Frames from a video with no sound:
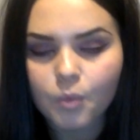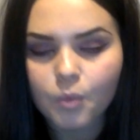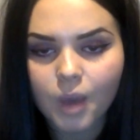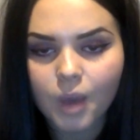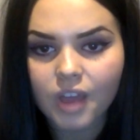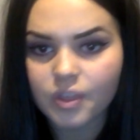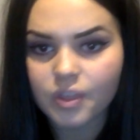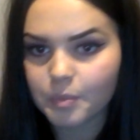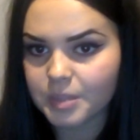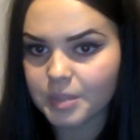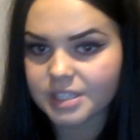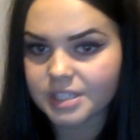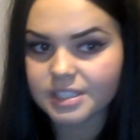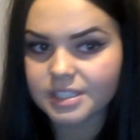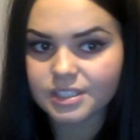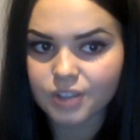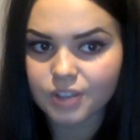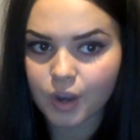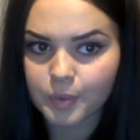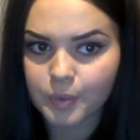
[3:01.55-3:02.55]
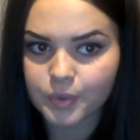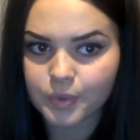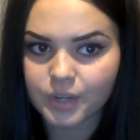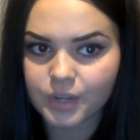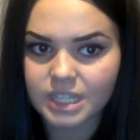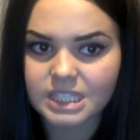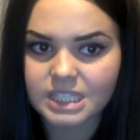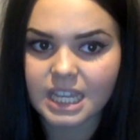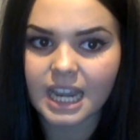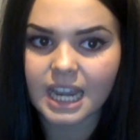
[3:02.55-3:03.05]
well the business
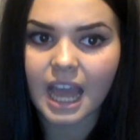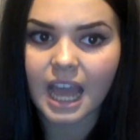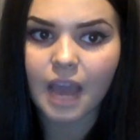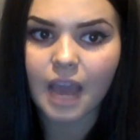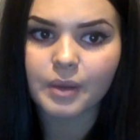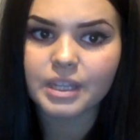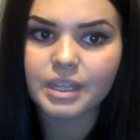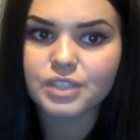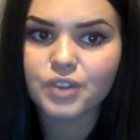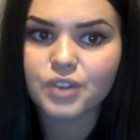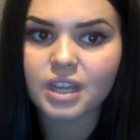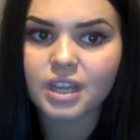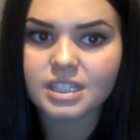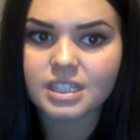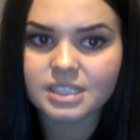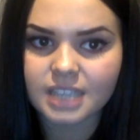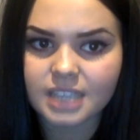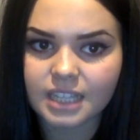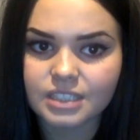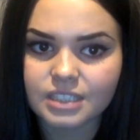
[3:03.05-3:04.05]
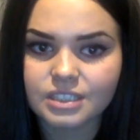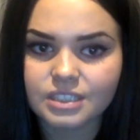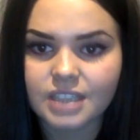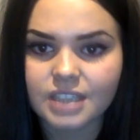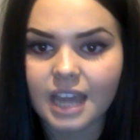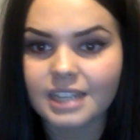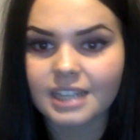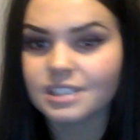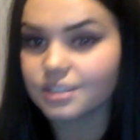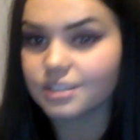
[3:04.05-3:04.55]
operates and how it attracts sales
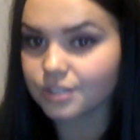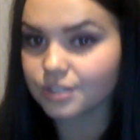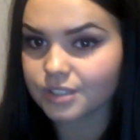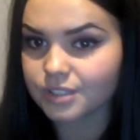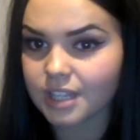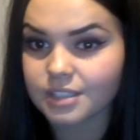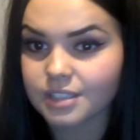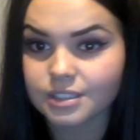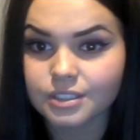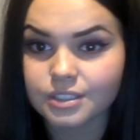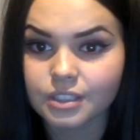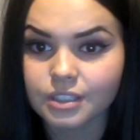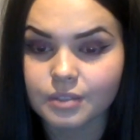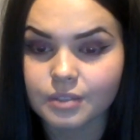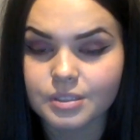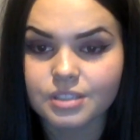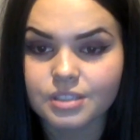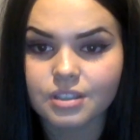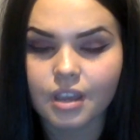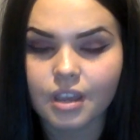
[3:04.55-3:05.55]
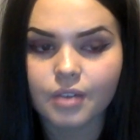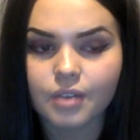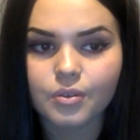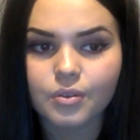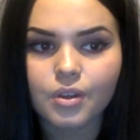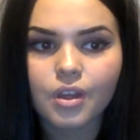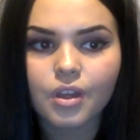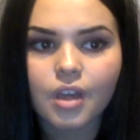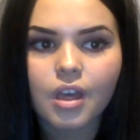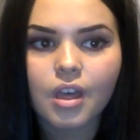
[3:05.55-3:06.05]
and its success in doing so.
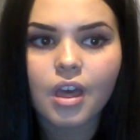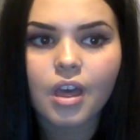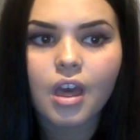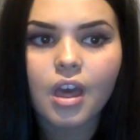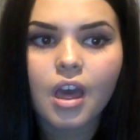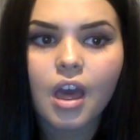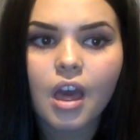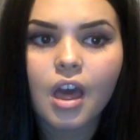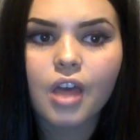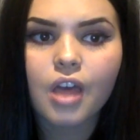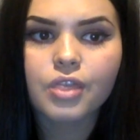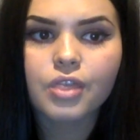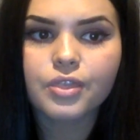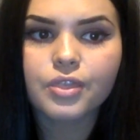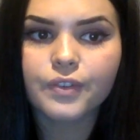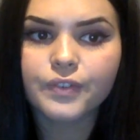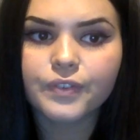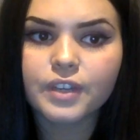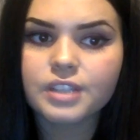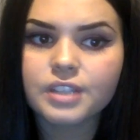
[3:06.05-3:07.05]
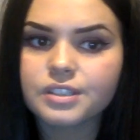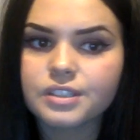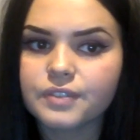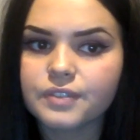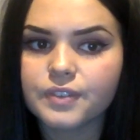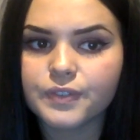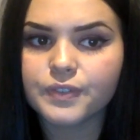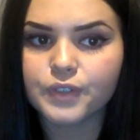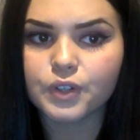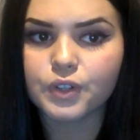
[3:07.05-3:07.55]
The first of
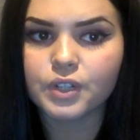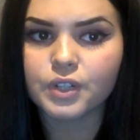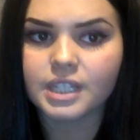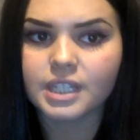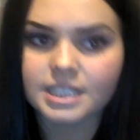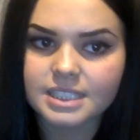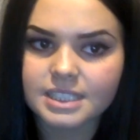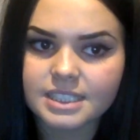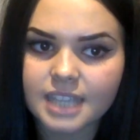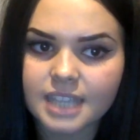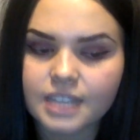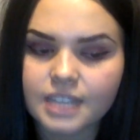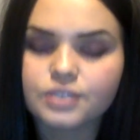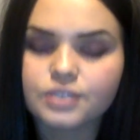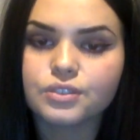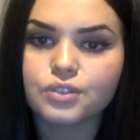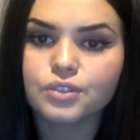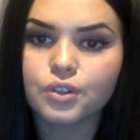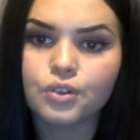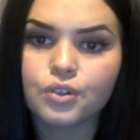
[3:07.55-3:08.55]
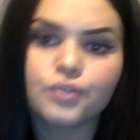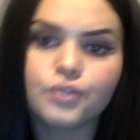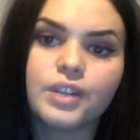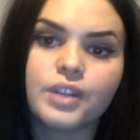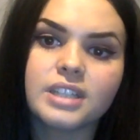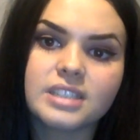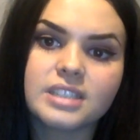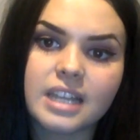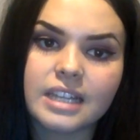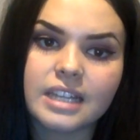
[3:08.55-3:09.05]
the four is sales
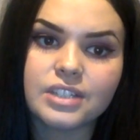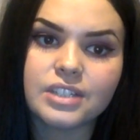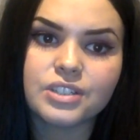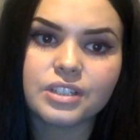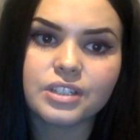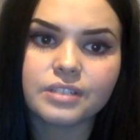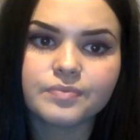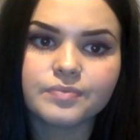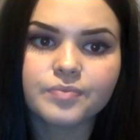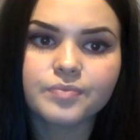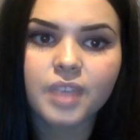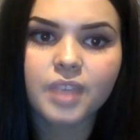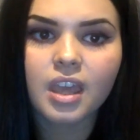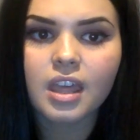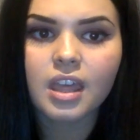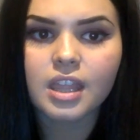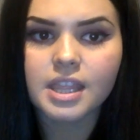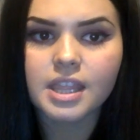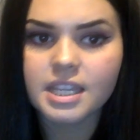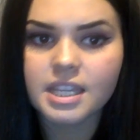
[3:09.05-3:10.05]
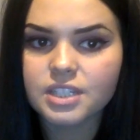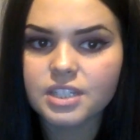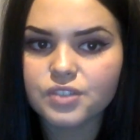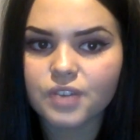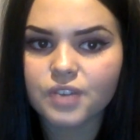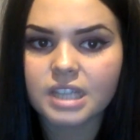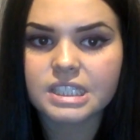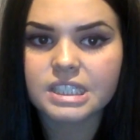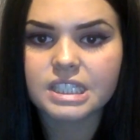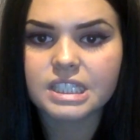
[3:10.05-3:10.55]
orientation. This
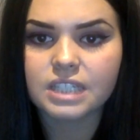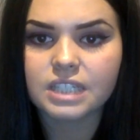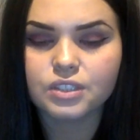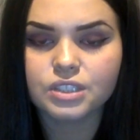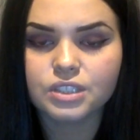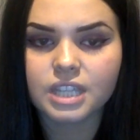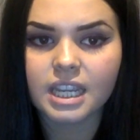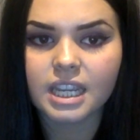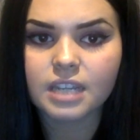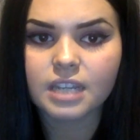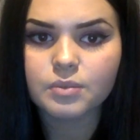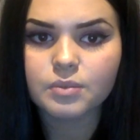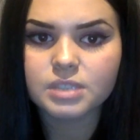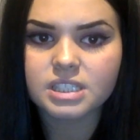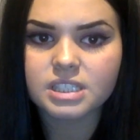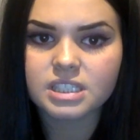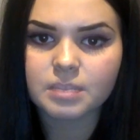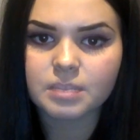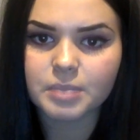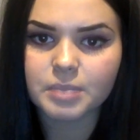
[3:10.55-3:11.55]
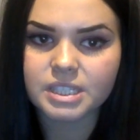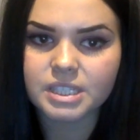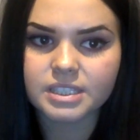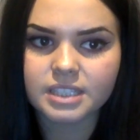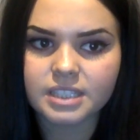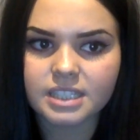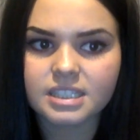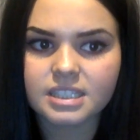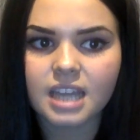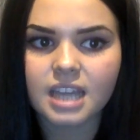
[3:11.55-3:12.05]
strategy looks inwards at the
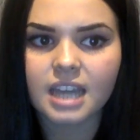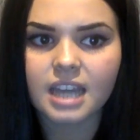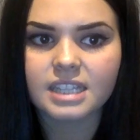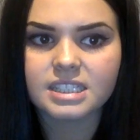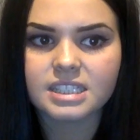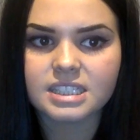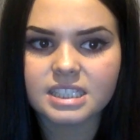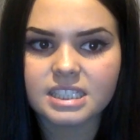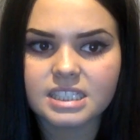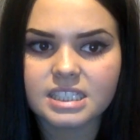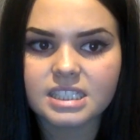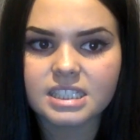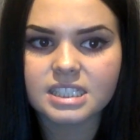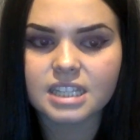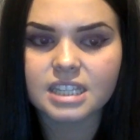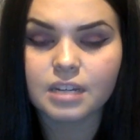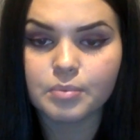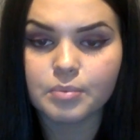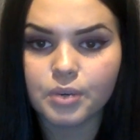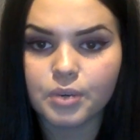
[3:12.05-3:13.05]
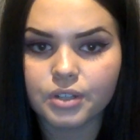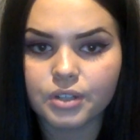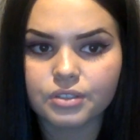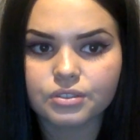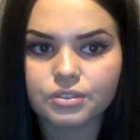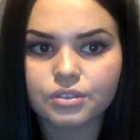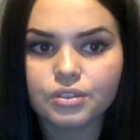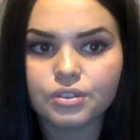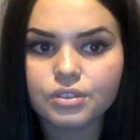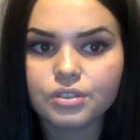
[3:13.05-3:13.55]
business and its need to sell
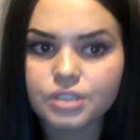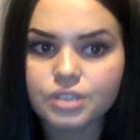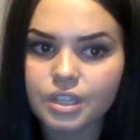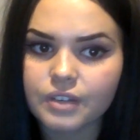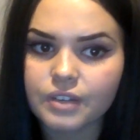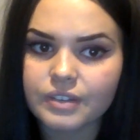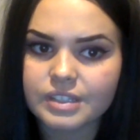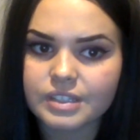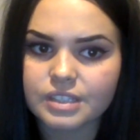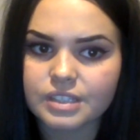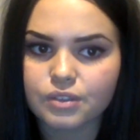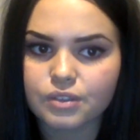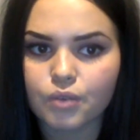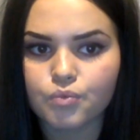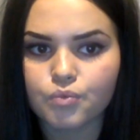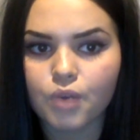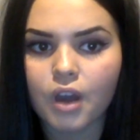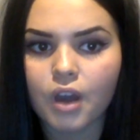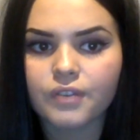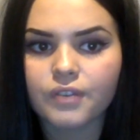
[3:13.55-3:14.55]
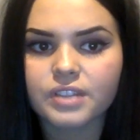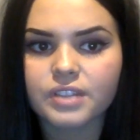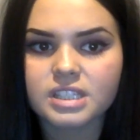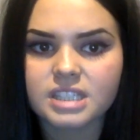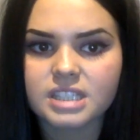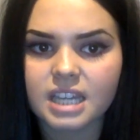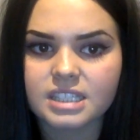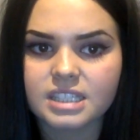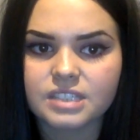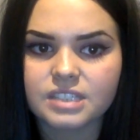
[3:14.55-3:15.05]
product or services rather than
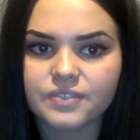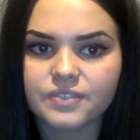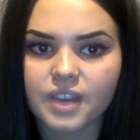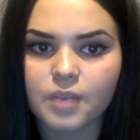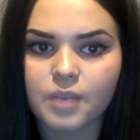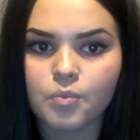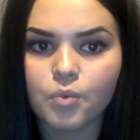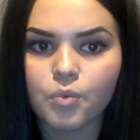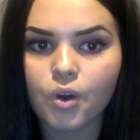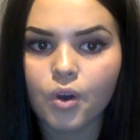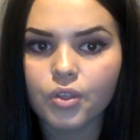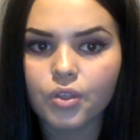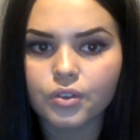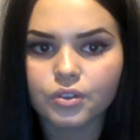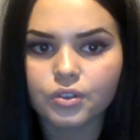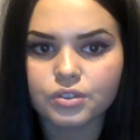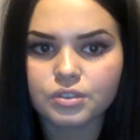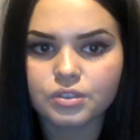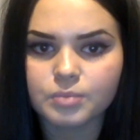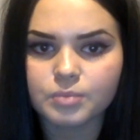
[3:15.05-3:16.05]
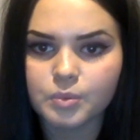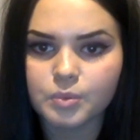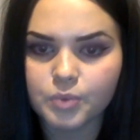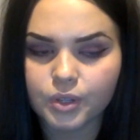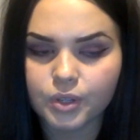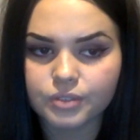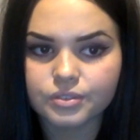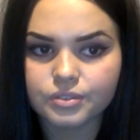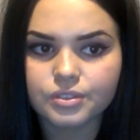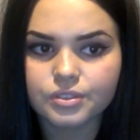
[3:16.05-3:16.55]
satisfying what the customer
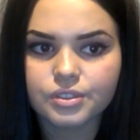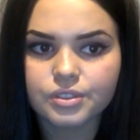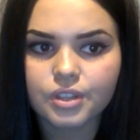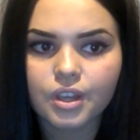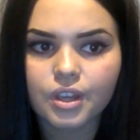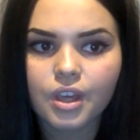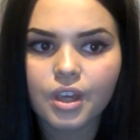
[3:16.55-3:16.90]
wants.